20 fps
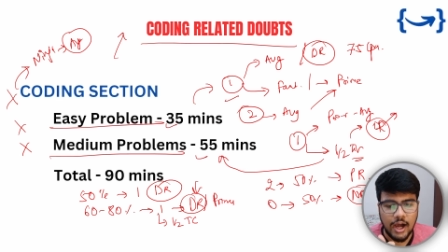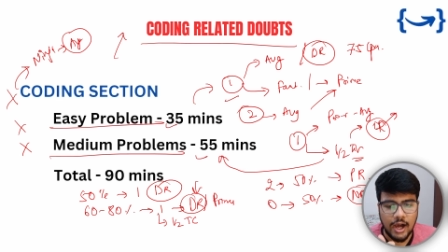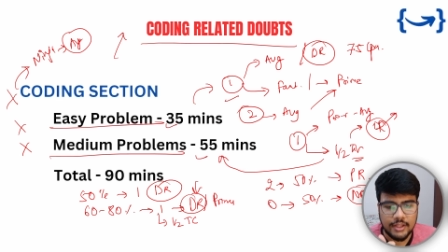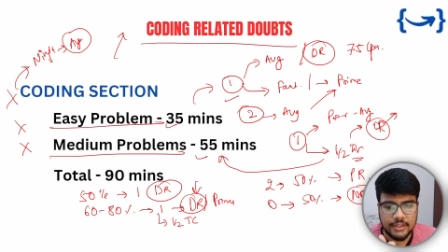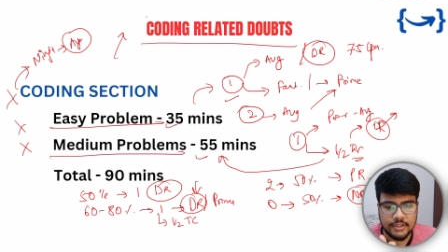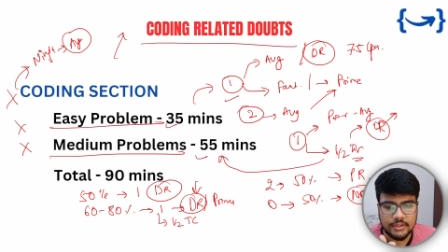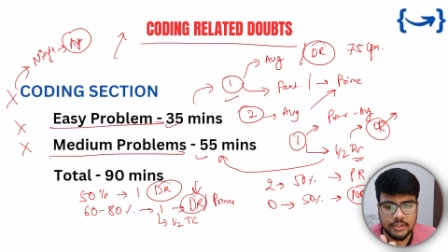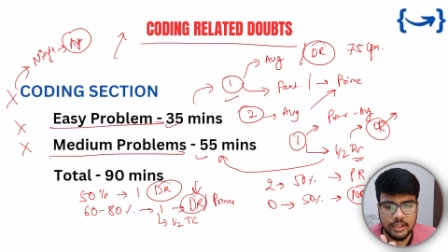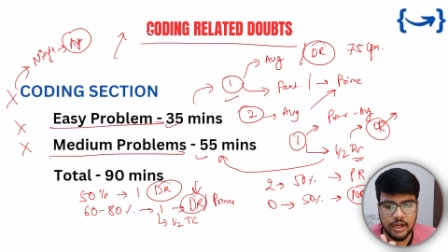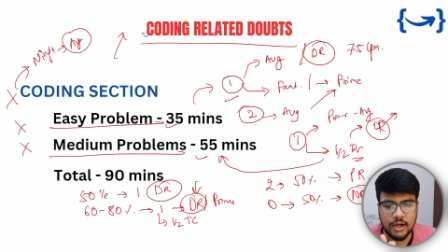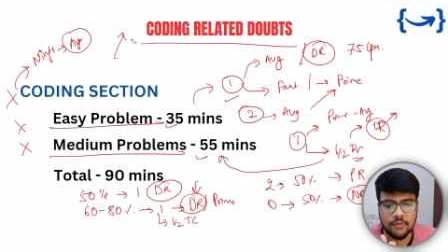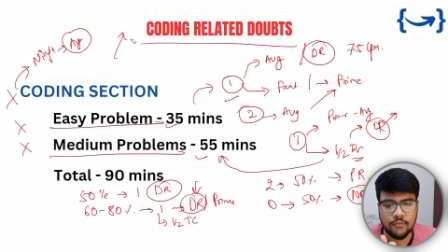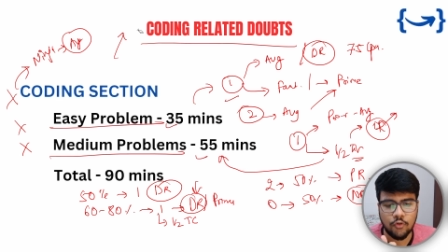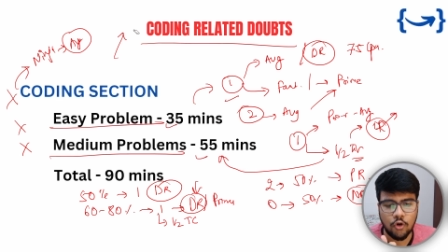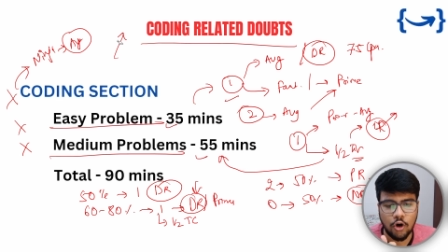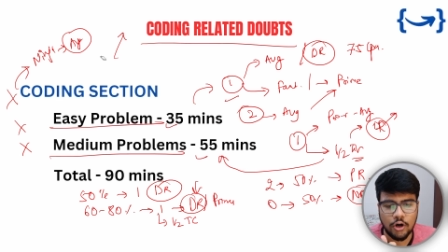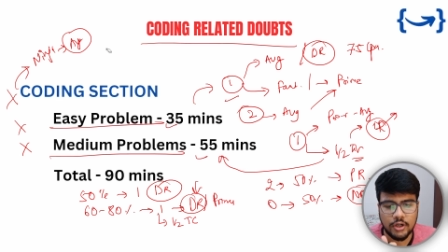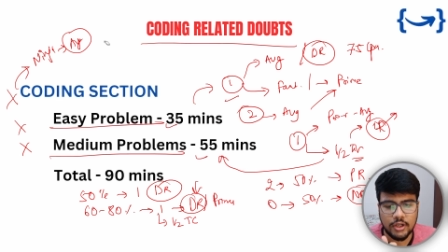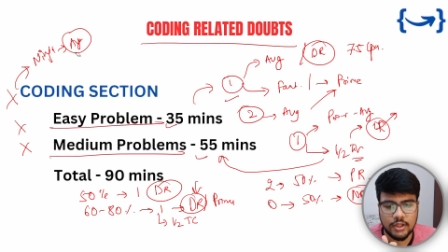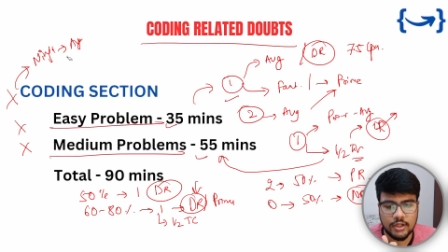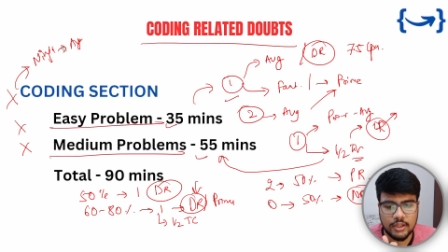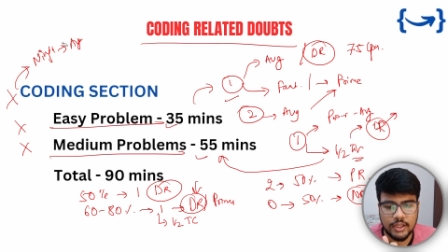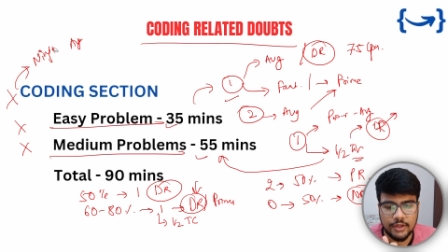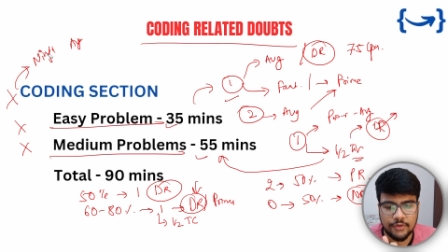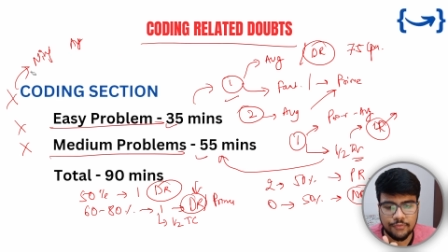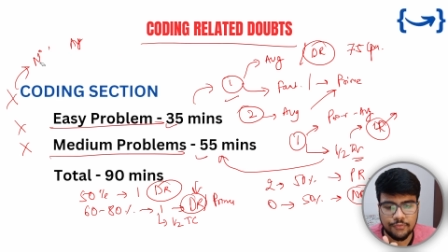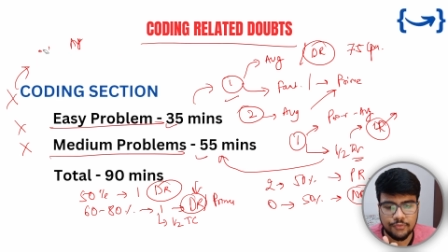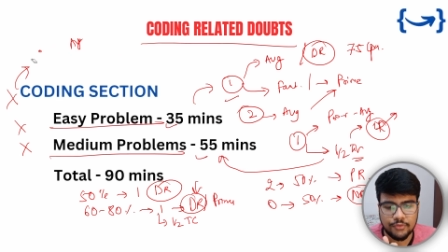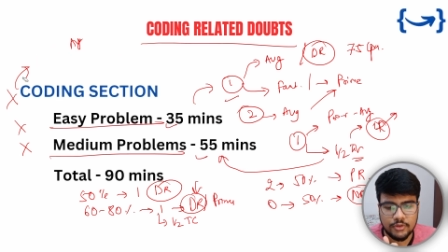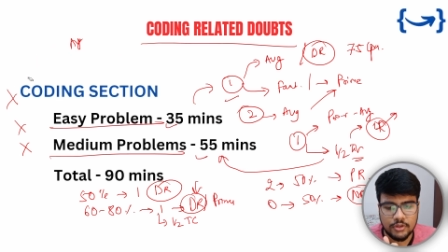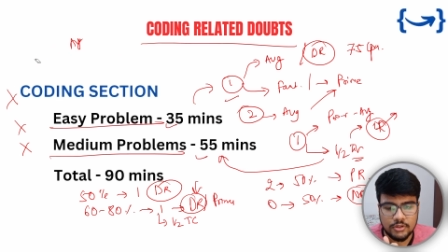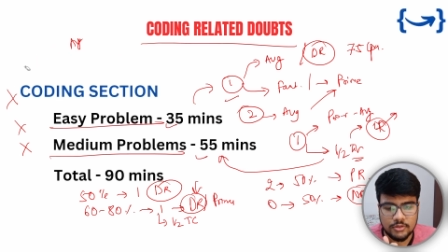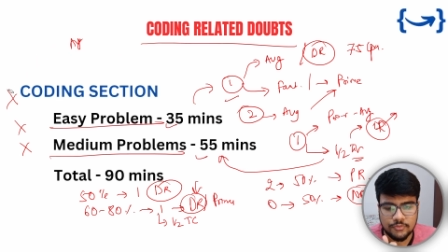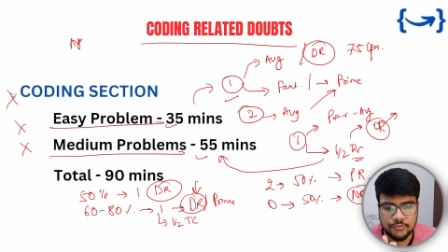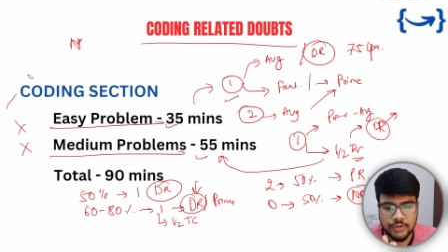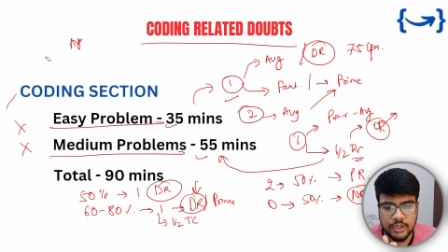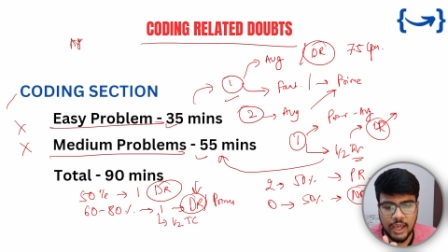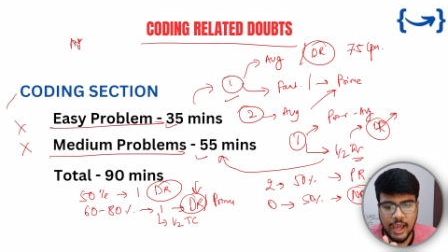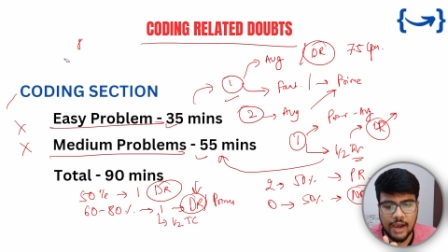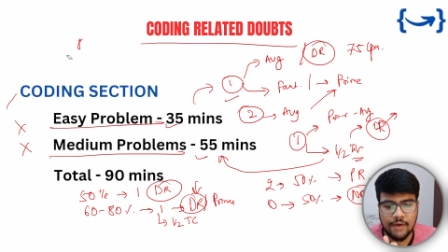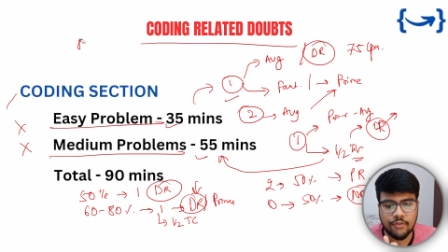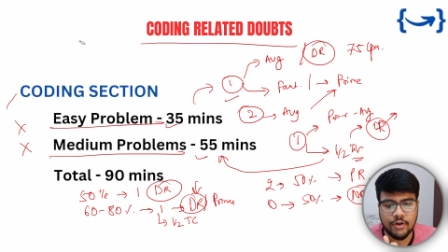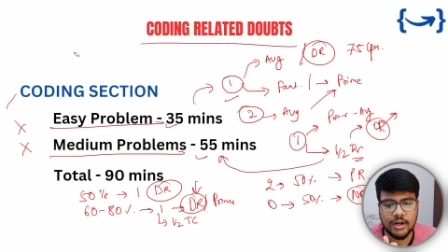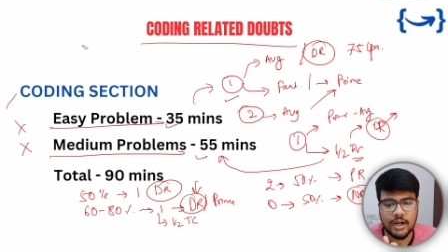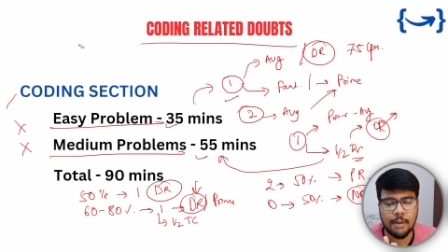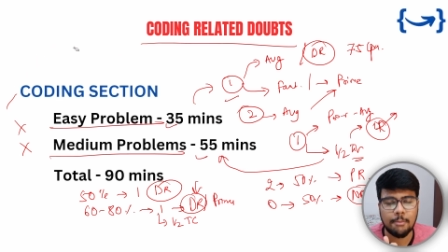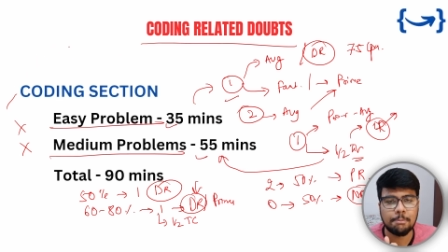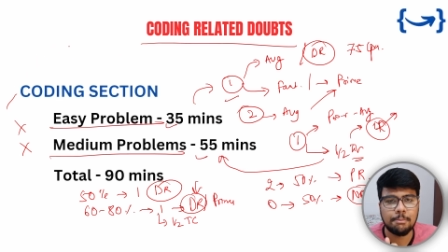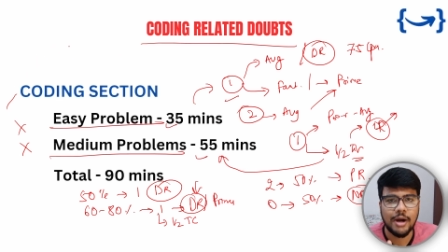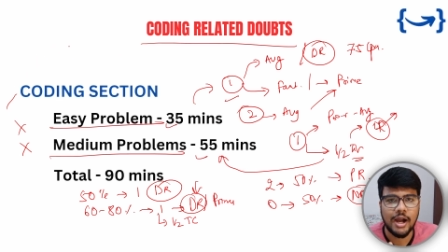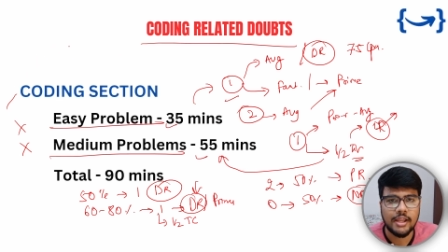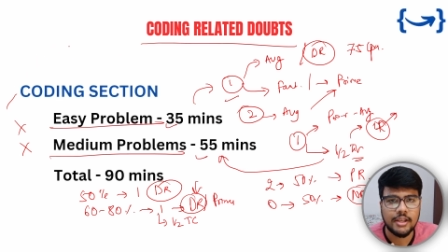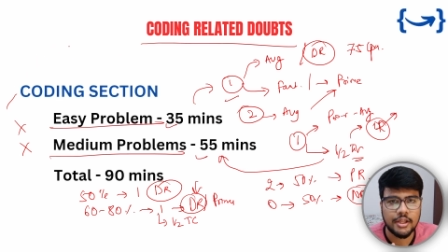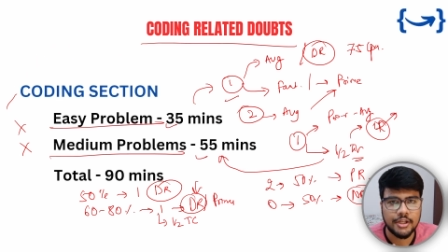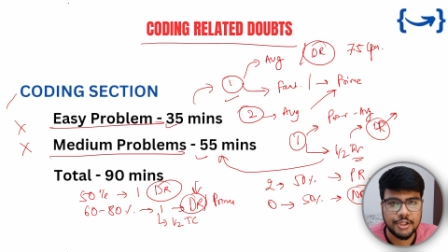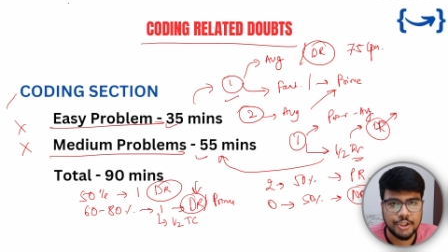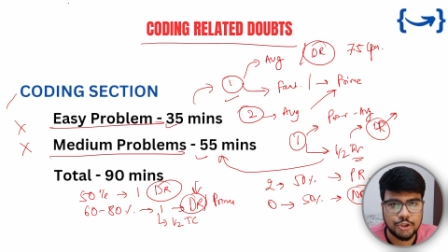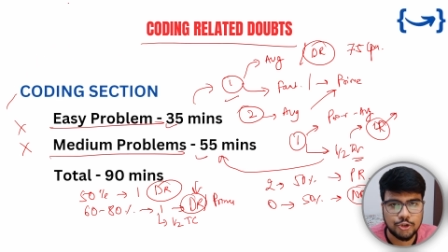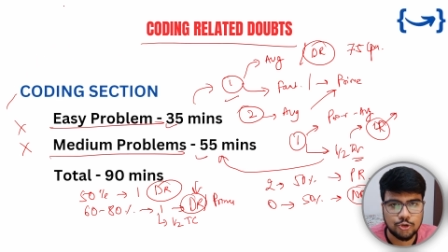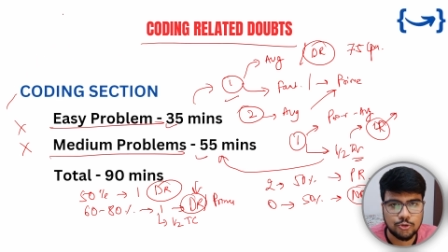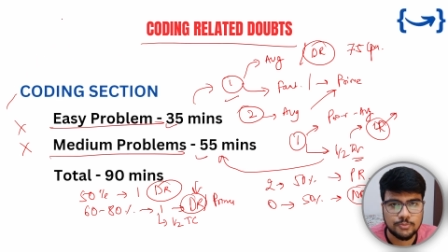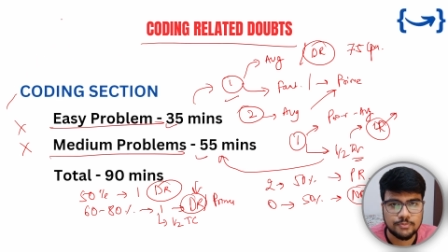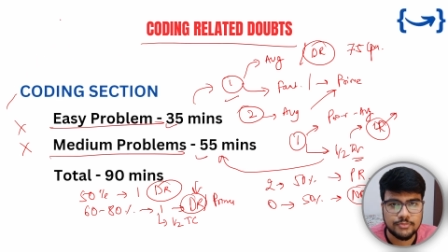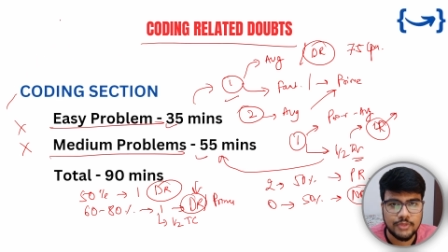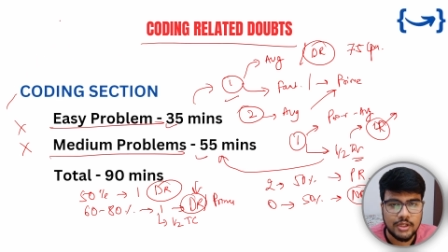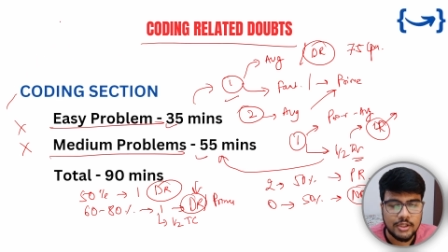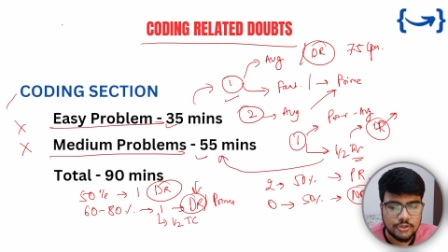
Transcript: Aditya, what if we have a compiler issue?